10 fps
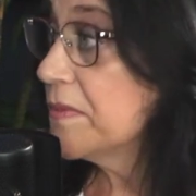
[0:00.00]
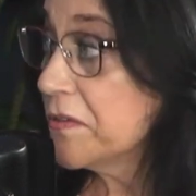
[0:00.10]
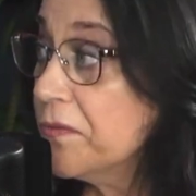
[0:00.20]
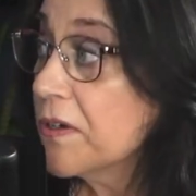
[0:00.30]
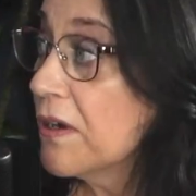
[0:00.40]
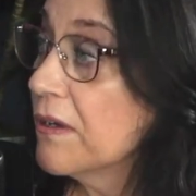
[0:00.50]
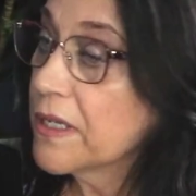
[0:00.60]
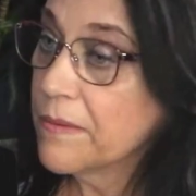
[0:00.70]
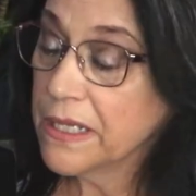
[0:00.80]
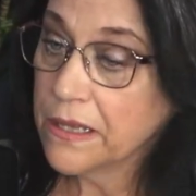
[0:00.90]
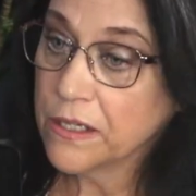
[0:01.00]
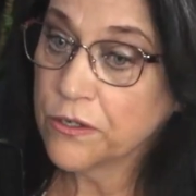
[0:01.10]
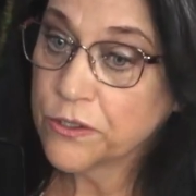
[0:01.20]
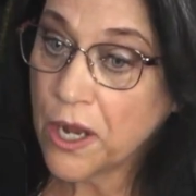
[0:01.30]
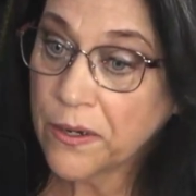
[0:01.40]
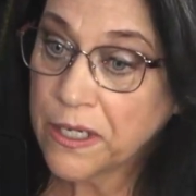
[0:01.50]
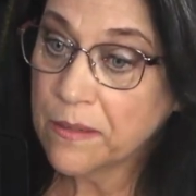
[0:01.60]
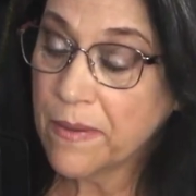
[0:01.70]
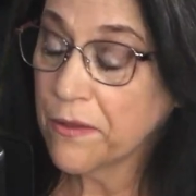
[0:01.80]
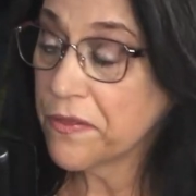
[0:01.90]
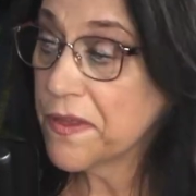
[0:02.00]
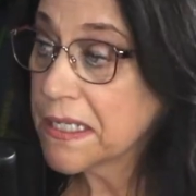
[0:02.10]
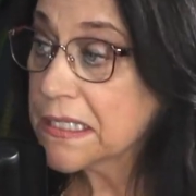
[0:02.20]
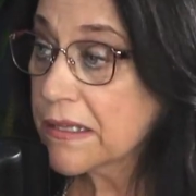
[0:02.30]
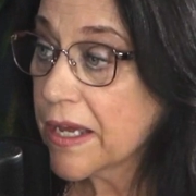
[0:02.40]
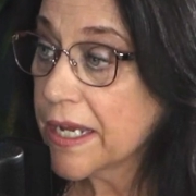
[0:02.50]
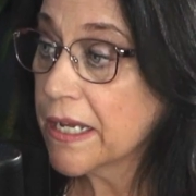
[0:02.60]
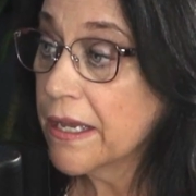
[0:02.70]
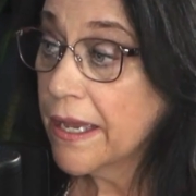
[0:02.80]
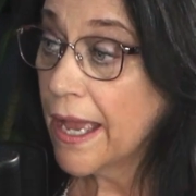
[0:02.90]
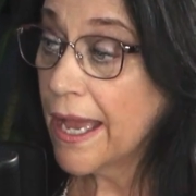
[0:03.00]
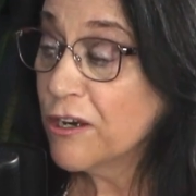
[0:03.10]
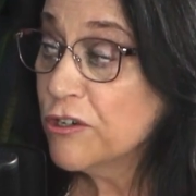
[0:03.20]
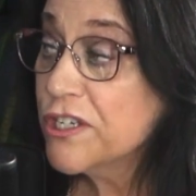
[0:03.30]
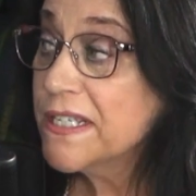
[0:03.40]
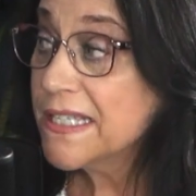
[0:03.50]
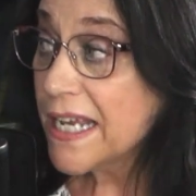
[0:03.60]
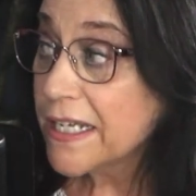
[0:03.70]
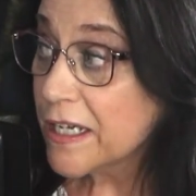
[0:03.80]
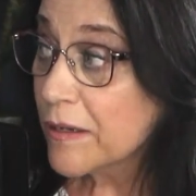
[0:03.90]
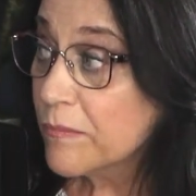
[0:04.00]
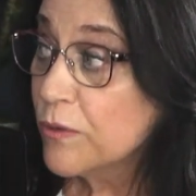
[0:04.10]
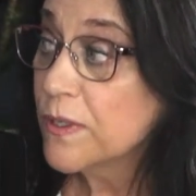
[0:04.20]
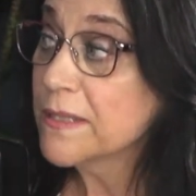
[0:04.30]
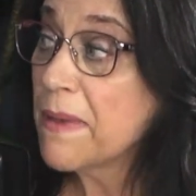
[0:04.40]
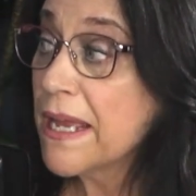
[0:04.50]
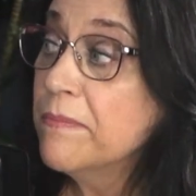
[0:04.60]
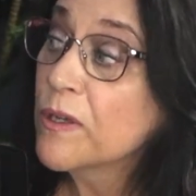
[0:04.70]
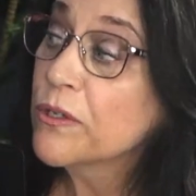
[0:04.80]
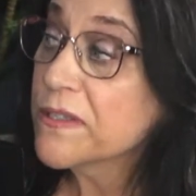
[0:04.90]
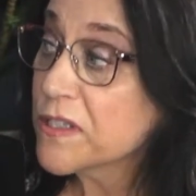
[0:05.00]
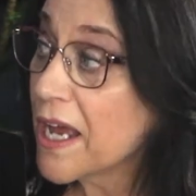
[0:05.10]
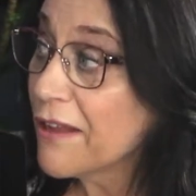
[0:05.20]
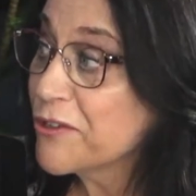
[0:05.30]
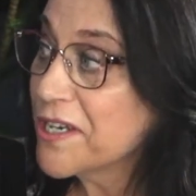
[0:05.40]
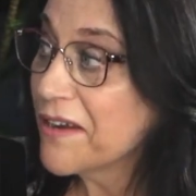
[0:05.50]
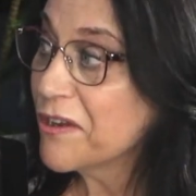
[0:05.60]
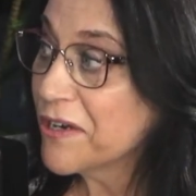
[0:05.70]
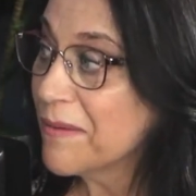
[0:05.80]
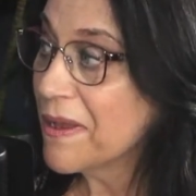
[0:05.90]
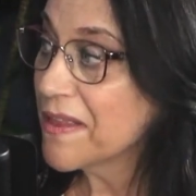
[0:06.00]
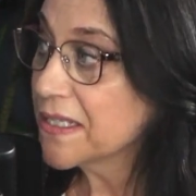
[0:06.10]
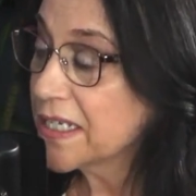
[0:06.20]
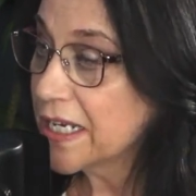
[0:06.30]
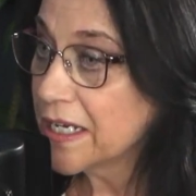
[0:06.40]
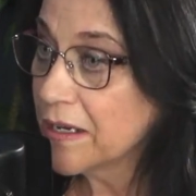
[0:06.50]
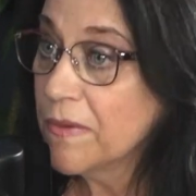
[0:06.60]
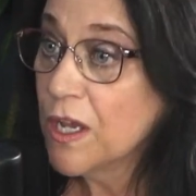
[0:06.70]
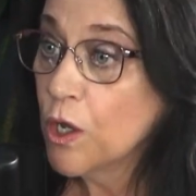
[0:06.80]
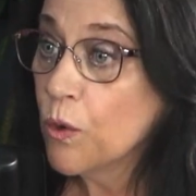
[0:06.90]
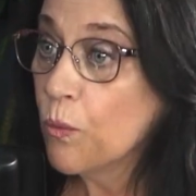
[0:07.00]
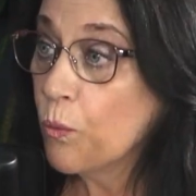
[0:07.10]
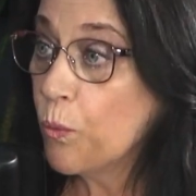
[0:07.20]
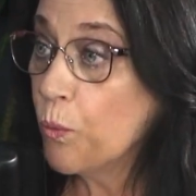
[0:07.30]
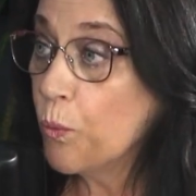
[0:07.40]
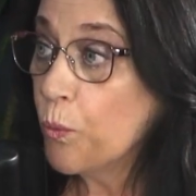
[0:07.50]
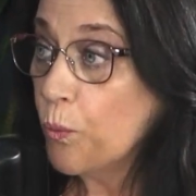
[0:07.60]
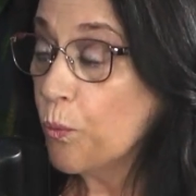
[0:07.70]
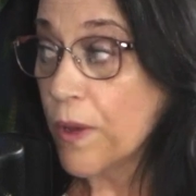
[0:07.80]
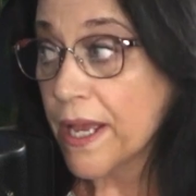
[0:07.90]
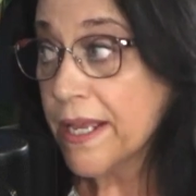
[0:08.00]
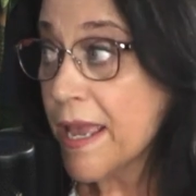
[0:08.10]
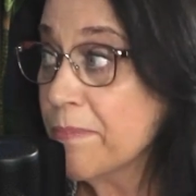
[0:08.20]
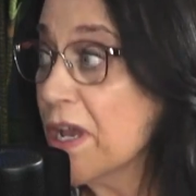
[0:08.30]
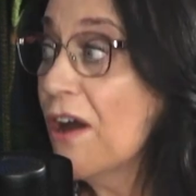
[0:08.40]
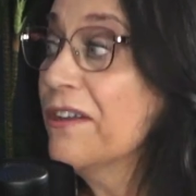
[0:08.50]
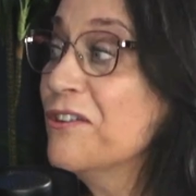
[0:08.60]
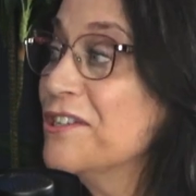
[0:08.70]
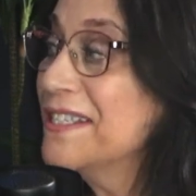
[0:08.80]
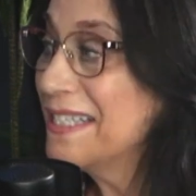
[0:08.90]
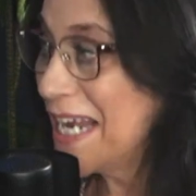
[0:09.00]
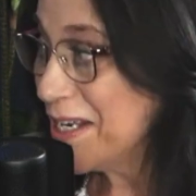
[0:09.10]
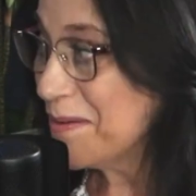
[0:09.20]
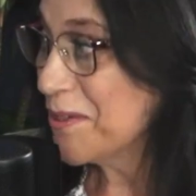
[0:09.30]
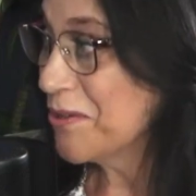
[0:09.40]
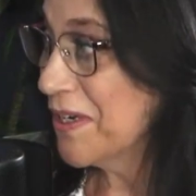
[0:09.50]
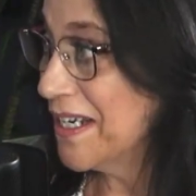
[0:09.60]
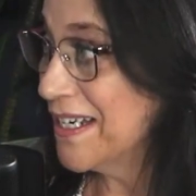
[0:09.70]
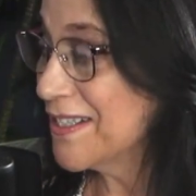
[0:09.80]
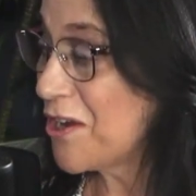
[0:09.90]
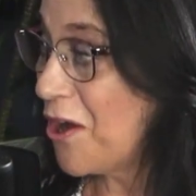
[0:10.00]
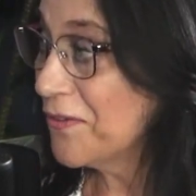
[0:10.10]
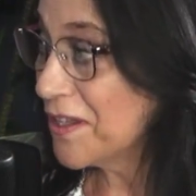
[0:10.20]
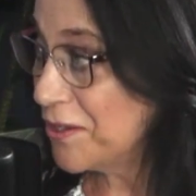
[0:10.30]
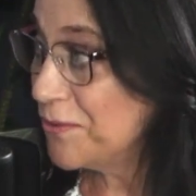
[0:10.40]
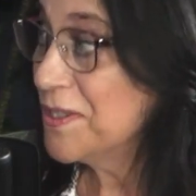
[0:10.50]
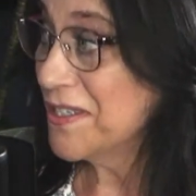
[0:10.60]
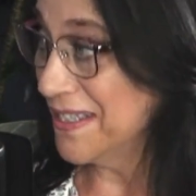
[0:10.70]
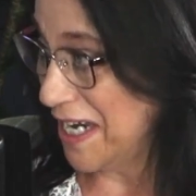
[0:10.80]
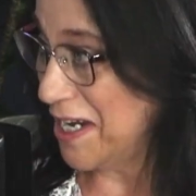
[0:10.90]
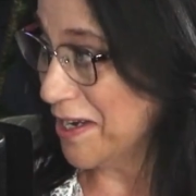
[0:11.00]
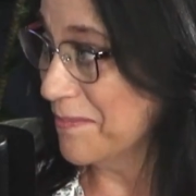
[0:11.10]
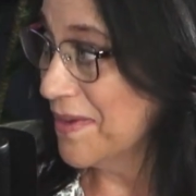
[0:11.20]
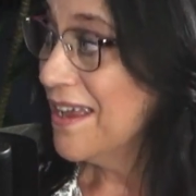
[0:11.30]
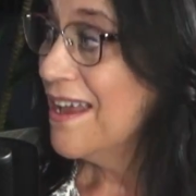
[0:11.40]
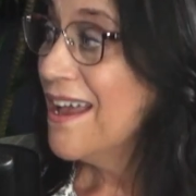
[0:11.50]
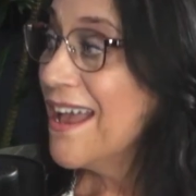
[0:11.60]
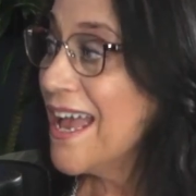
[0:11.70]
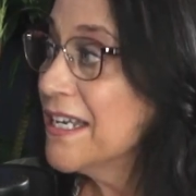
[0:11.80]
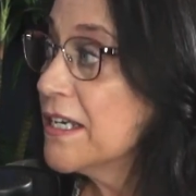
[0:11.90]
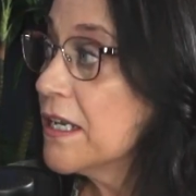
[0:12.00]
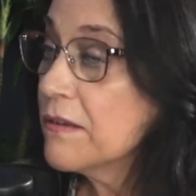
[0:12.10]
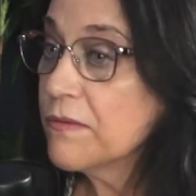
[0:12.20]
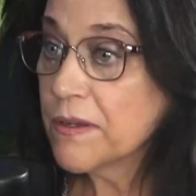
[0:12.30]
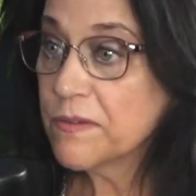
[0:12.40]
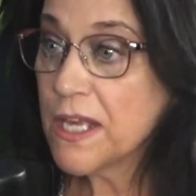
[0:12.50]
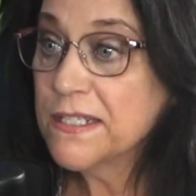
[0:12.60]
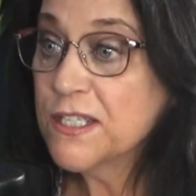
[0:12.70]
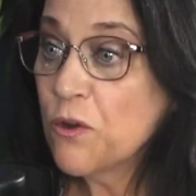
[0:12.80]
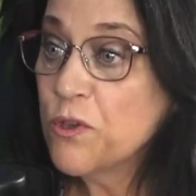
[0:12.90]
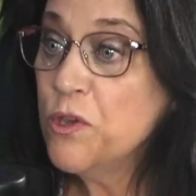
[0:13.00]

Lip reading: difficult. I mean, you're talking about things like Energy Stadium, who has paid millions of dollars to have their name on that stadium. It can't be called Energy Stadium during it. It's called the Houston Stadium. And so